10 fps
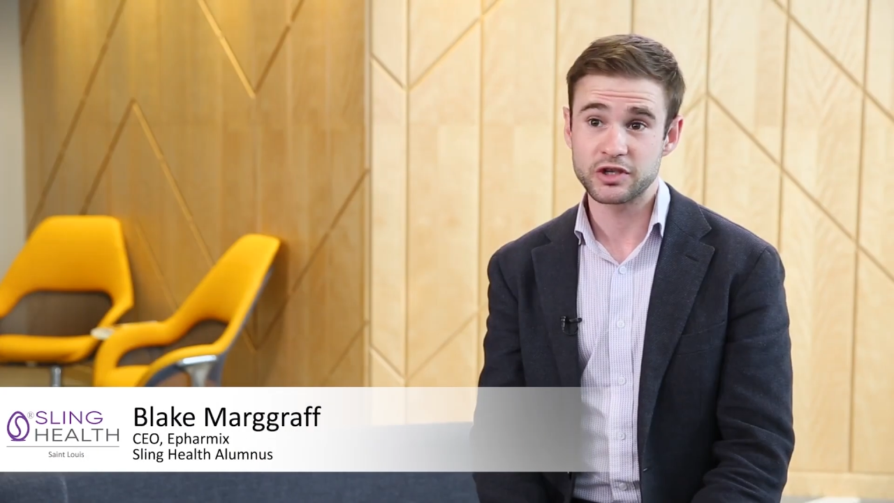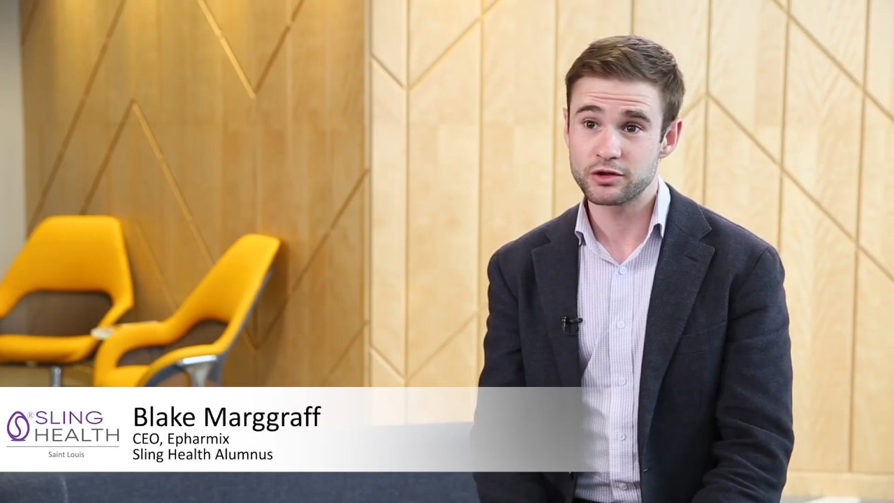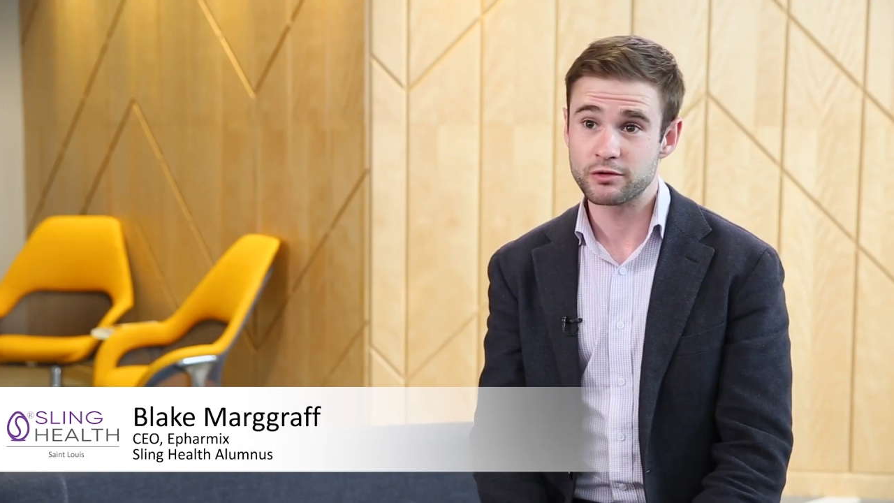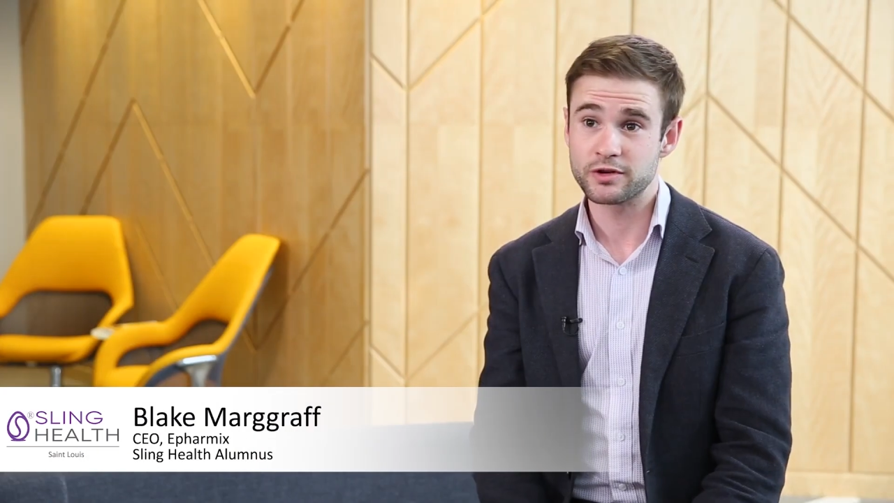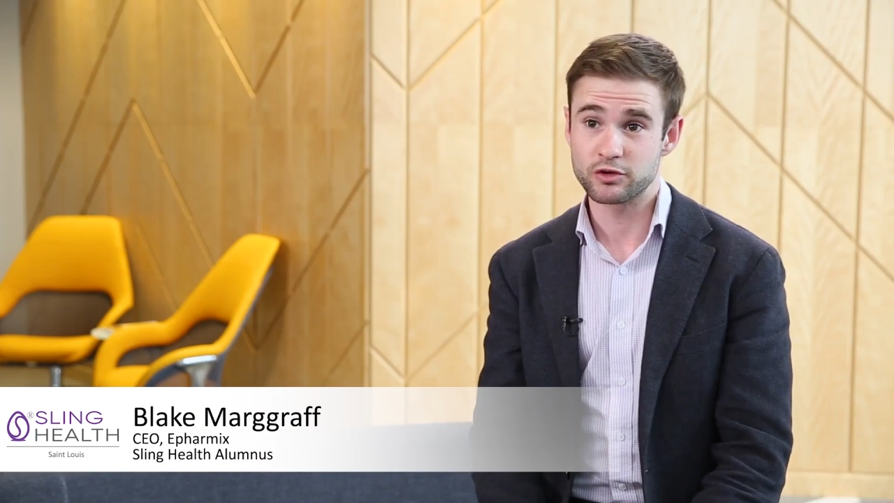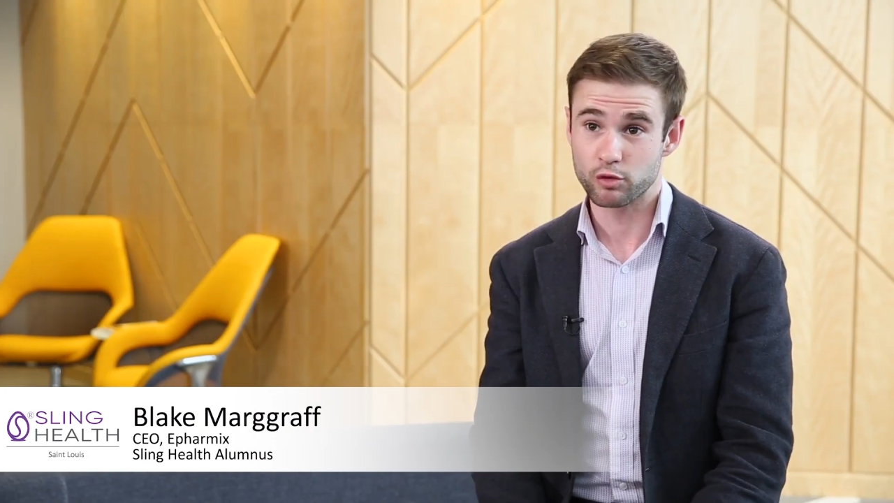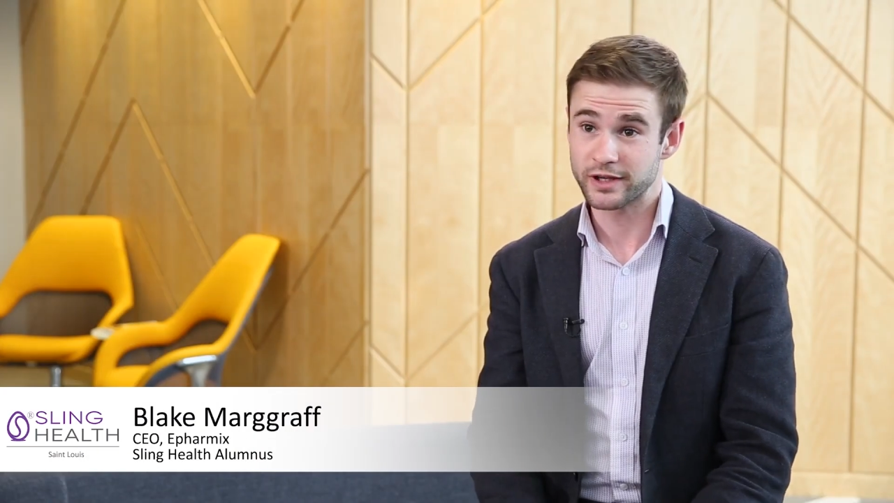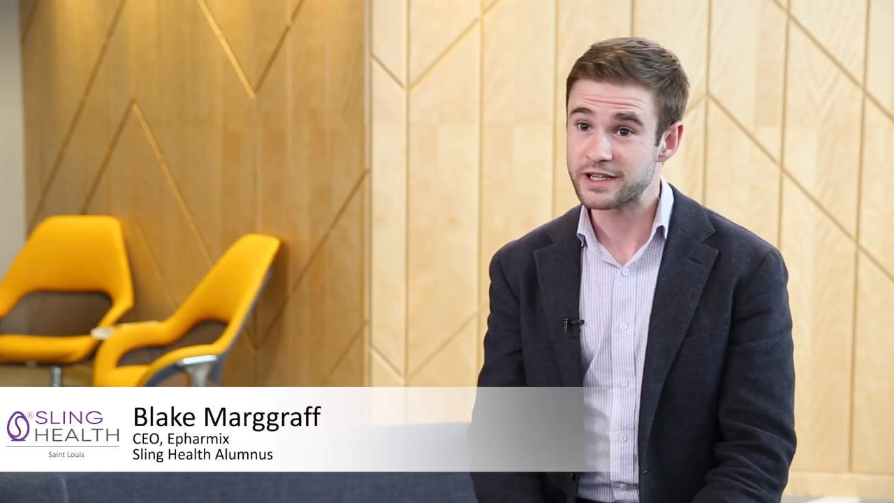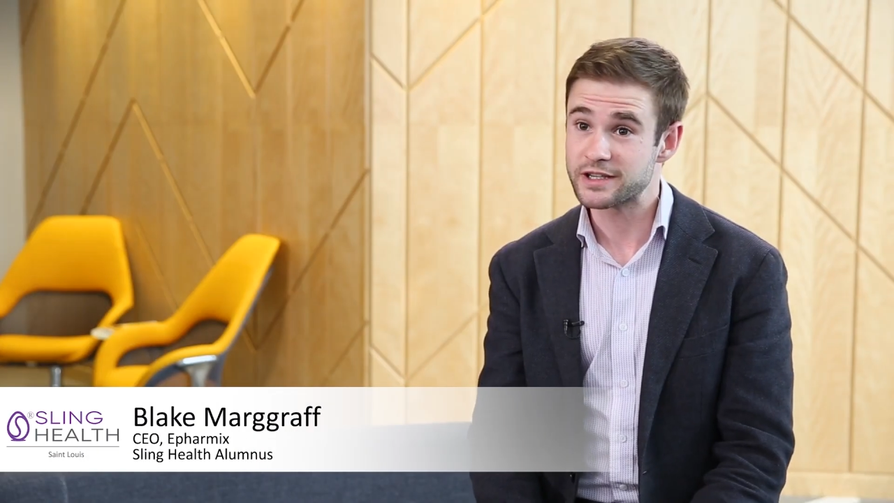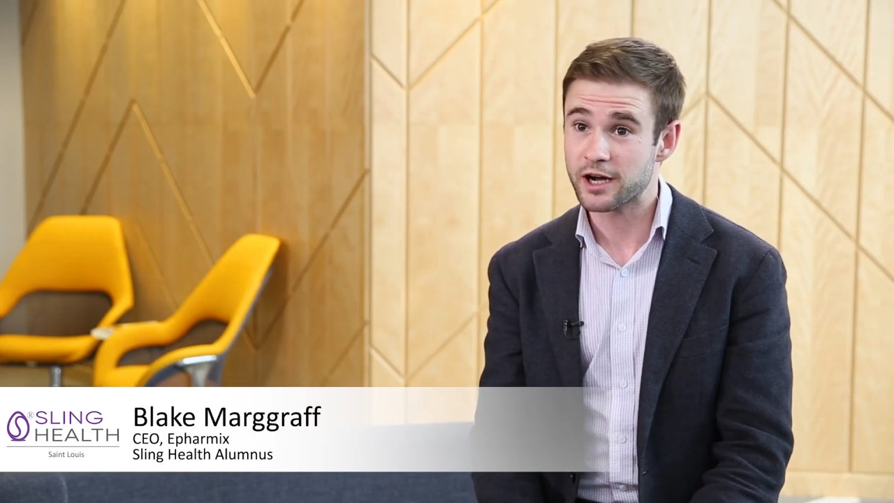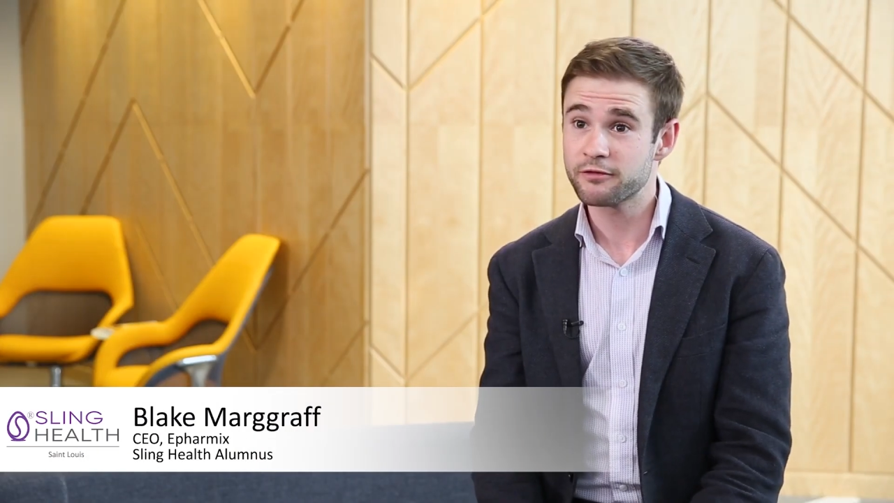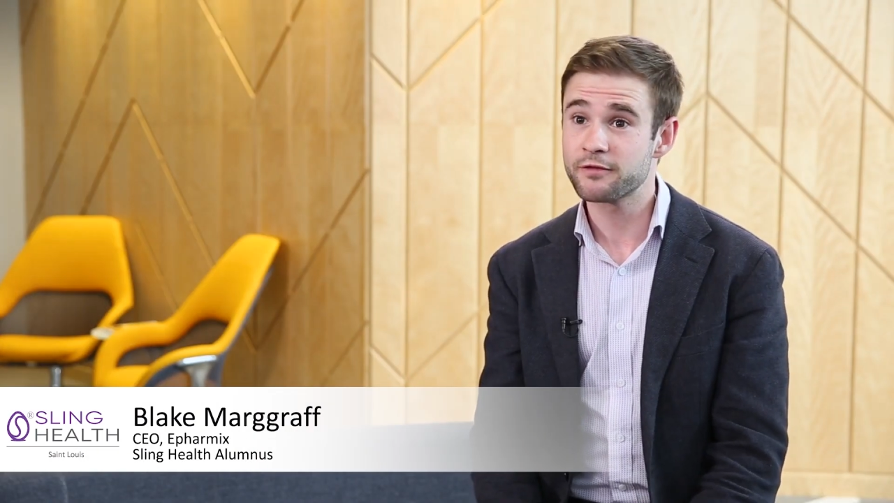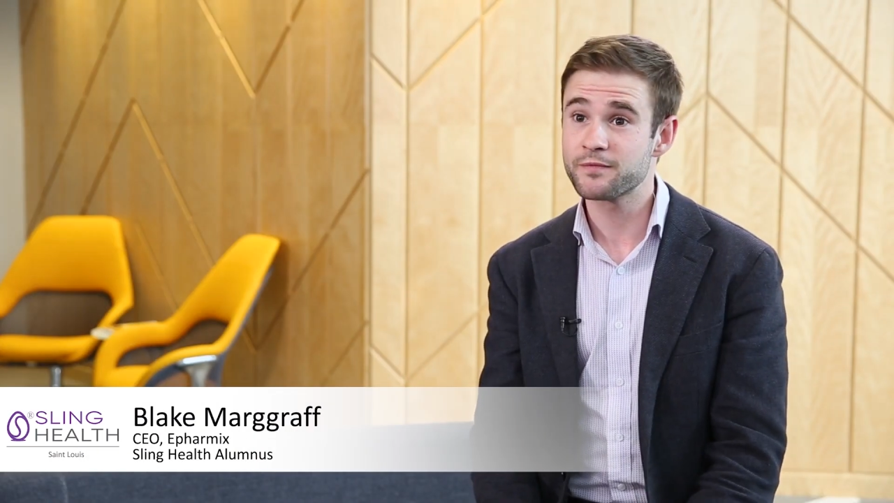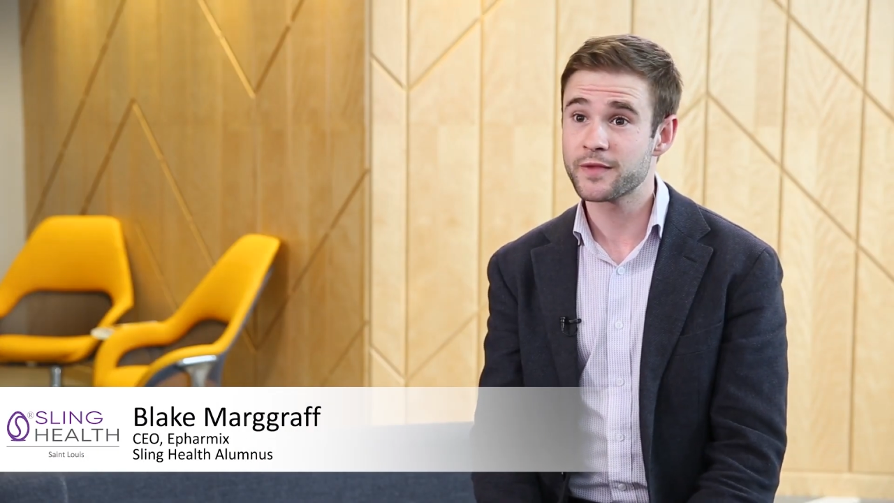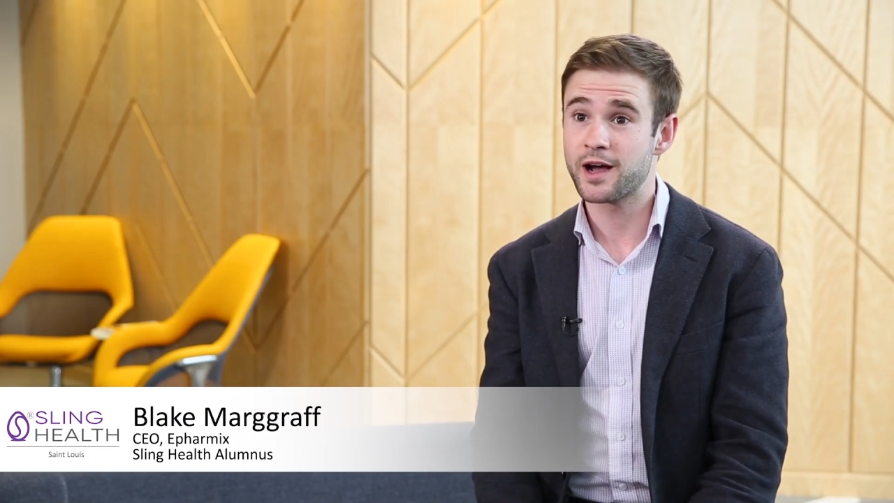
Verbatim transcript: a student is really tough.